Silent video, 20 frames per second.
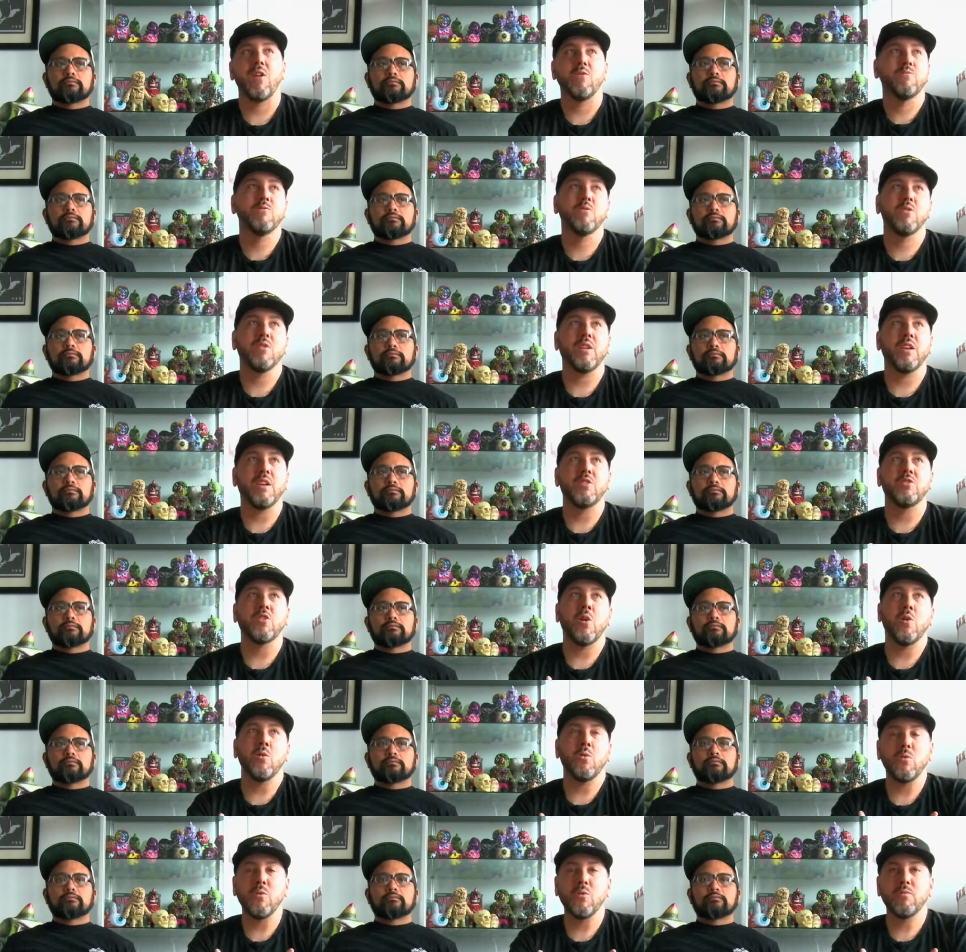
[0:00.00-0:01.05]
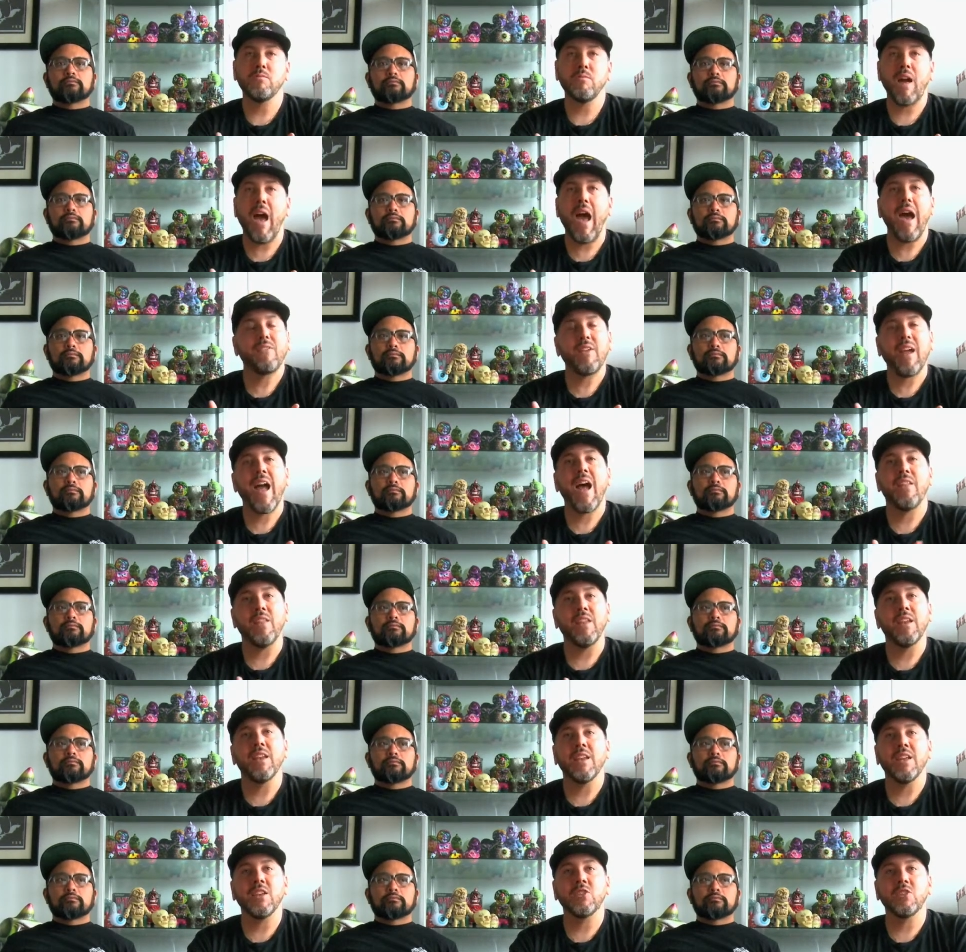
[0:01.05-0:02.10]
Speaker 1: I really don't haven't had the
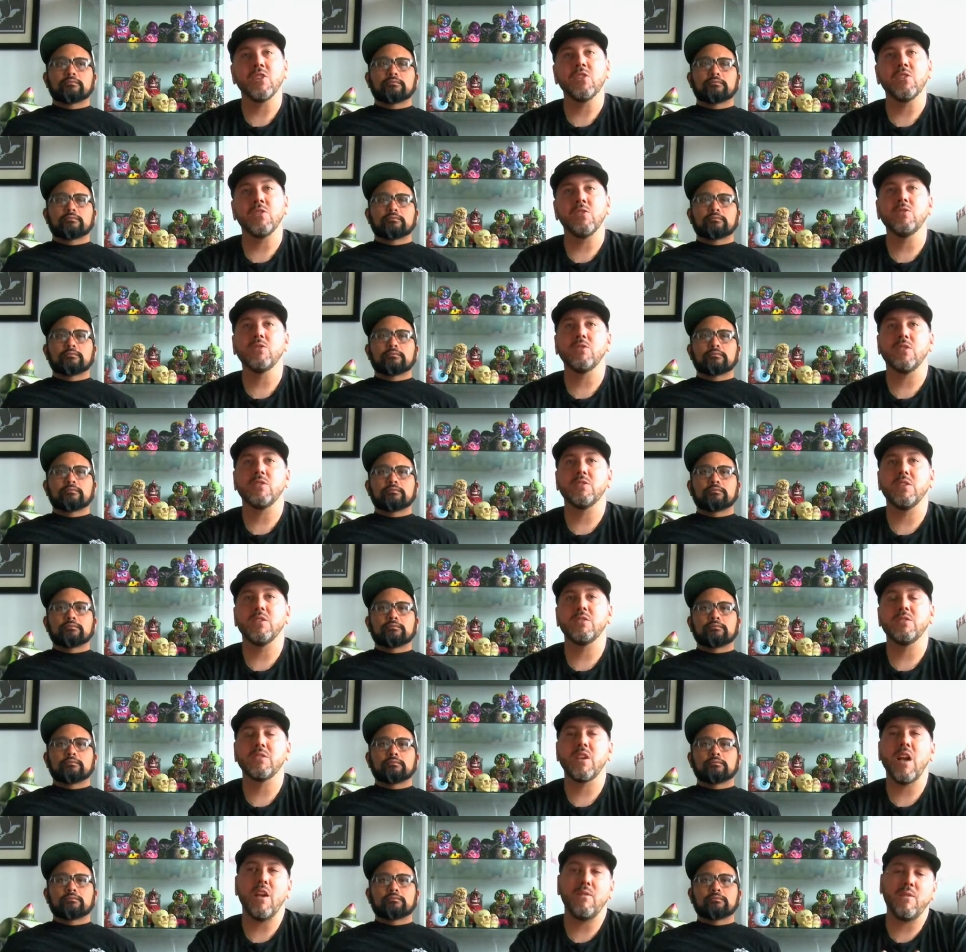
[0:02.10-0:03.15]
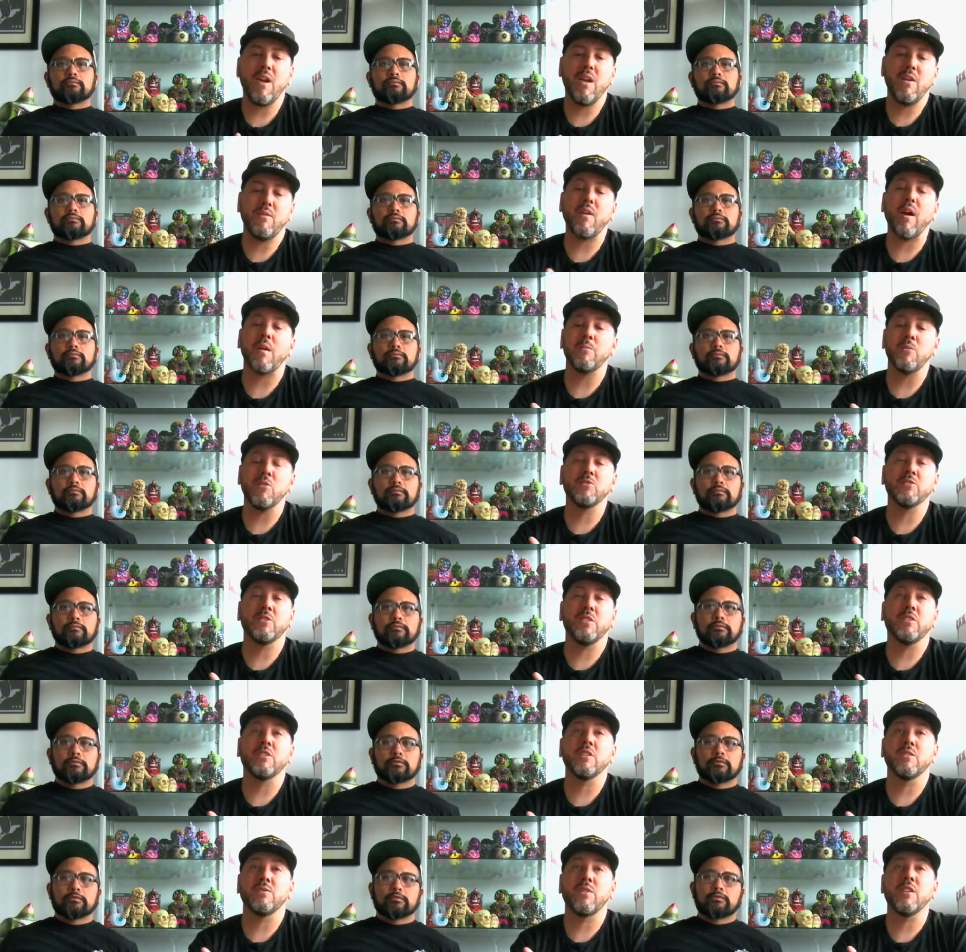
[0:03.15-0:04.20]
need to use it since if, if I'm using
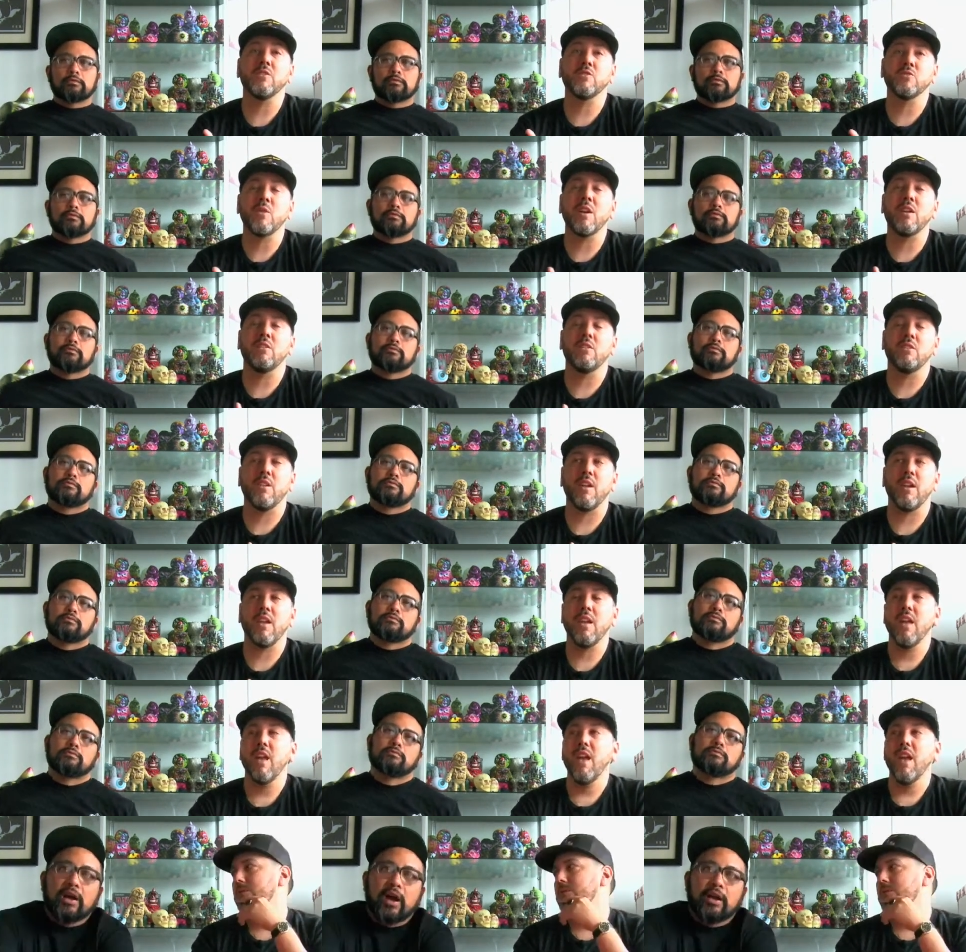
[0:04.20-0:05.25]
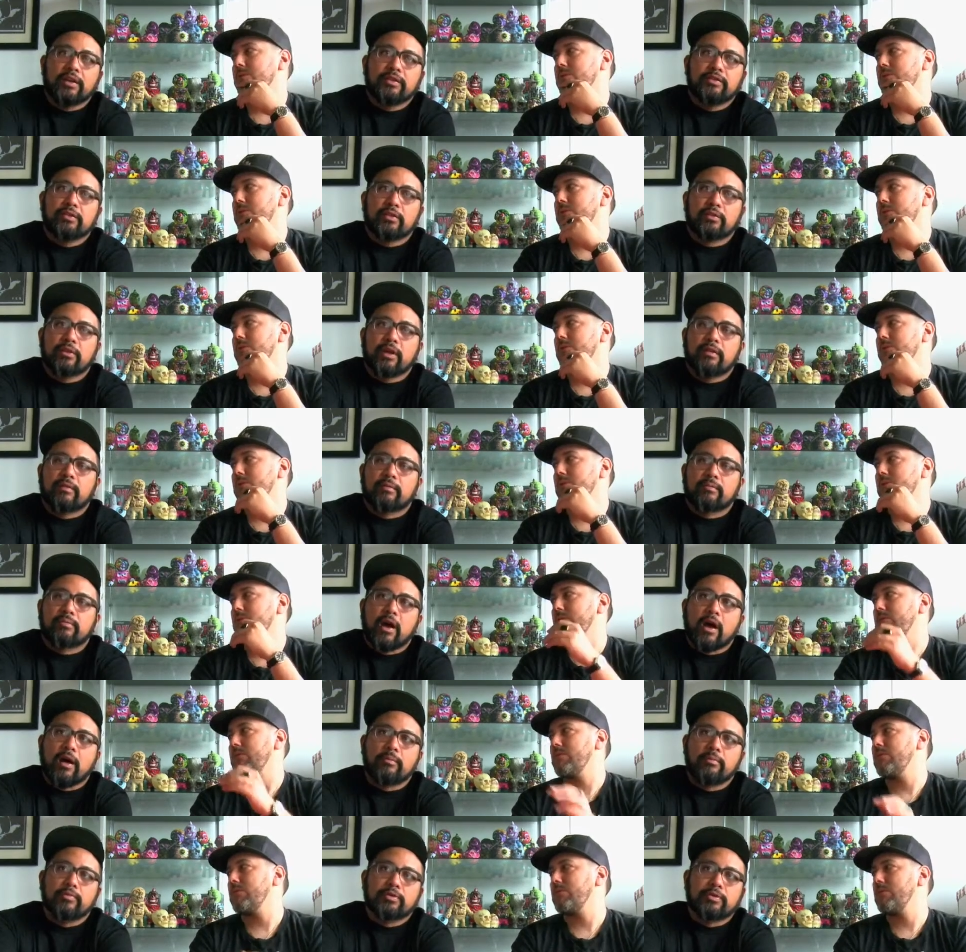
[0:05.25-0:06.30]
the device regularly.
Speaker 2: I don't have a
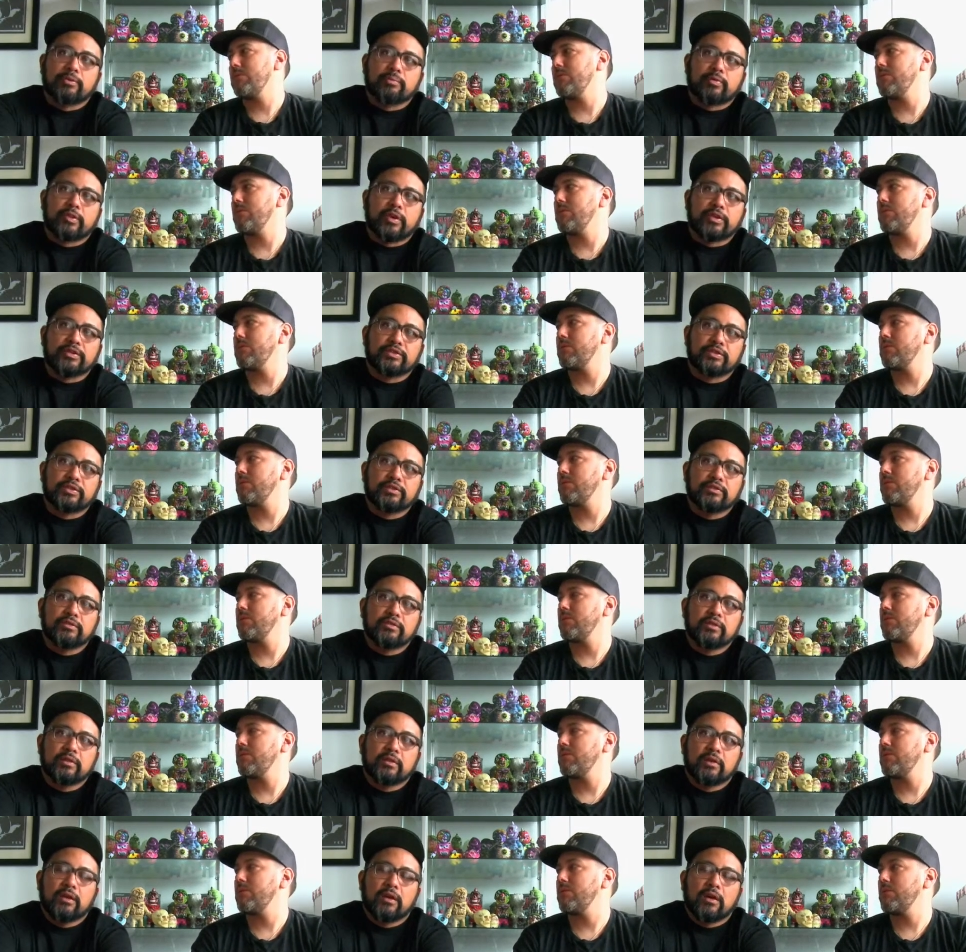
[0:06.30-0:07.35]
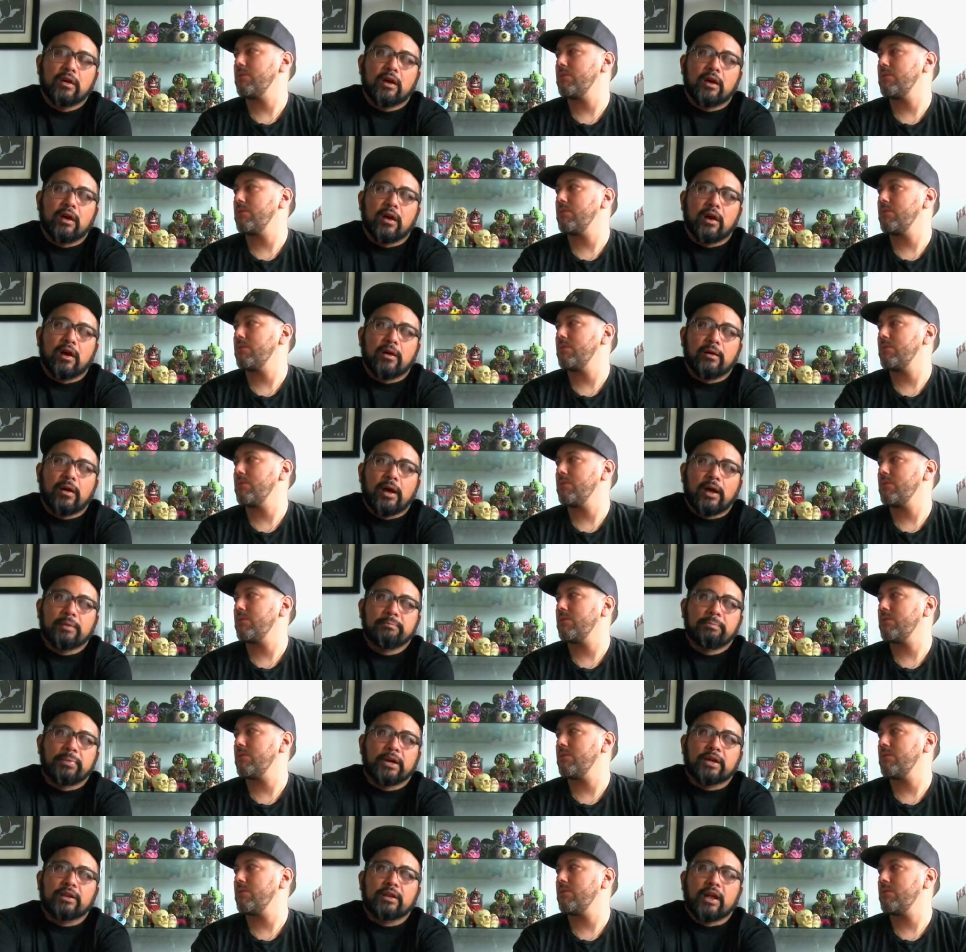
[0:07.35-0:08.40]
problem with depression. Uh, I,
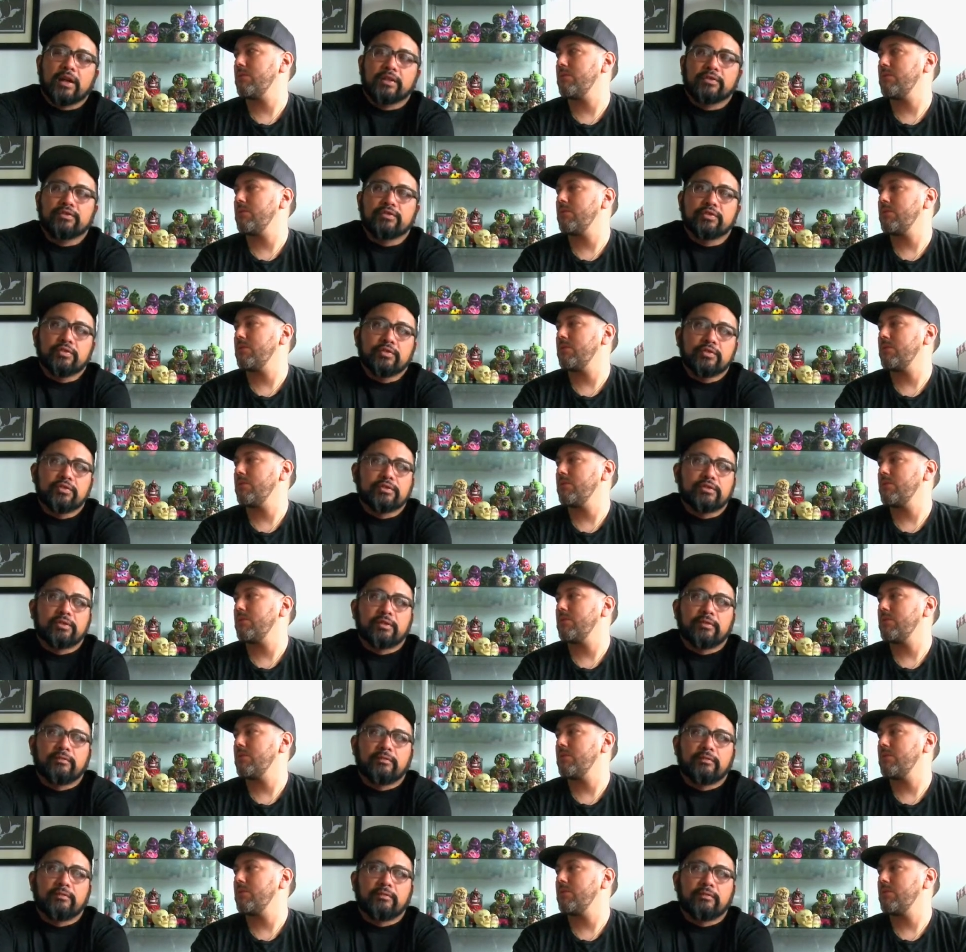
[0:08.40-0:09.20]
but I do use the